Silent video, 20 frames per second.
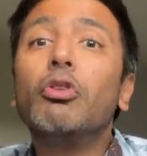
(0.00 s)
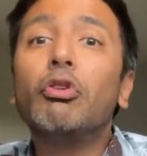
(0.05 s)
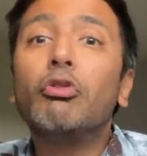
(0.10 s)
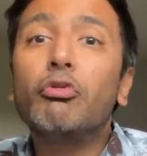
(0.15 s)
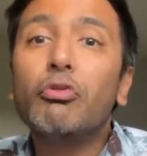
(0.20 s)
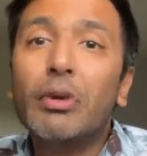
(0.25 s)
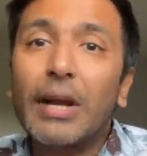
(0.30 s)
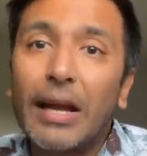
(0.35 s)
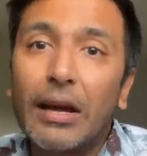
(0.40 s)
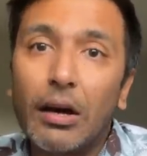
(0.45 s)

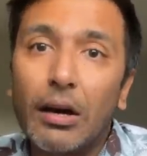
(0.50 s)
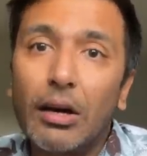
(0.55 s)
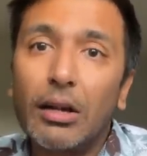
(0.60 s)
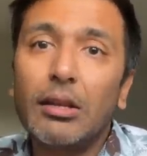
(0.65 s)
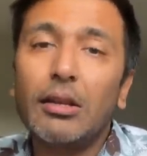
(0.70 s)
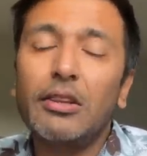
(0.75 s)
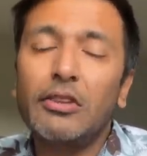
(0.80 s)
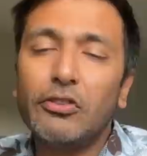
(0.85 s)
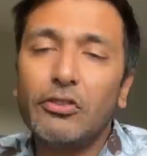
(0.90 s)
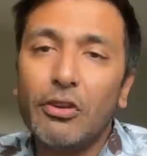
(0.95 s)

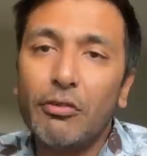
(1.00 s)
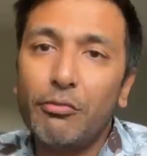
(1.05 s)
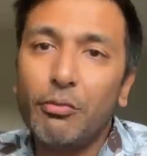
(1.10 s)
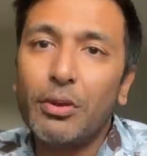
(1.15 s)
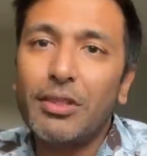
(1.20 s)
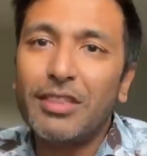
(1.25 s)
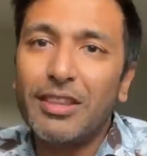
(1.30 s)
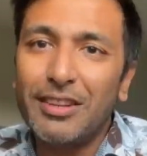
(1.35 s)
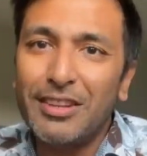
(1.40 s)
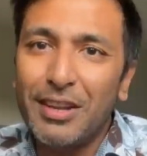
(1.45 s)
regardless of
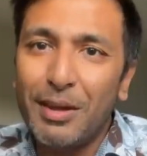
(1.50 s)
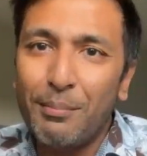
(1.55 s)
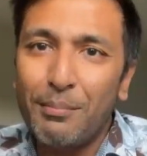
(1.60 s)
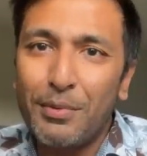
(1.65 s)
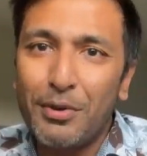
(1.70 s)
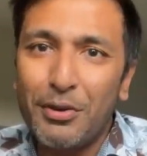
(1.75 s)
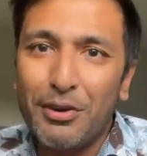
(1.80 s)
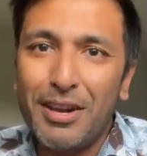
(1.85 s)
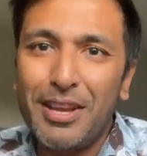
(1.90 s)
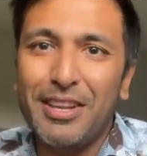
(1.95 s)
what the
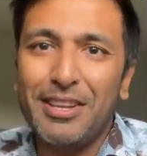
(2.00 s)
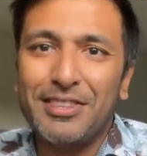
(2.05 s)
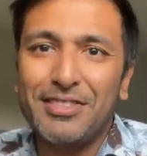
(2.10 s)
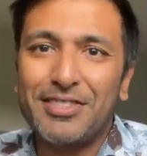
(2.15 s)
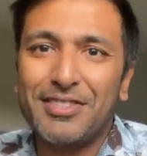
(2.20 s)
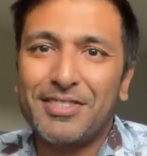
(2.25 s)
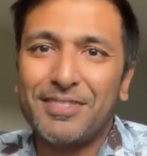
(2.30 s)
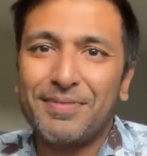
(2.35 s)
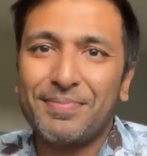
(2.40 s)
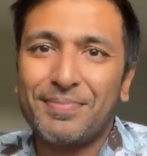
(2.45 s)
number
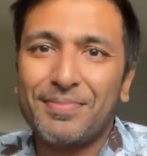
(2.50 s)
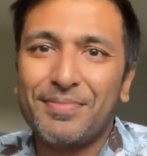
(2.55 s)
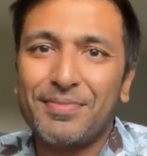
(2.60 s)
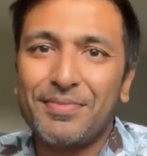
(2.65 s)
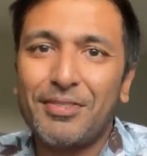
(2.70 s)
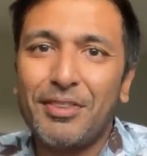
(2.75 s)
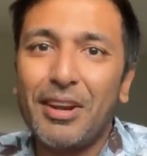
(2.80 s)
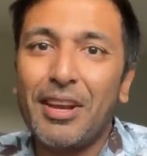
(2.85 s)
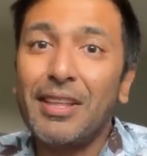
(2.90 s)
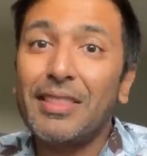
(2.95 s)
is
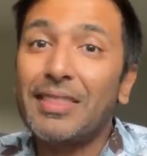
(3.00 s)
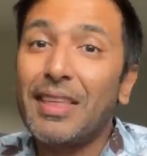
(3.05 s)
right?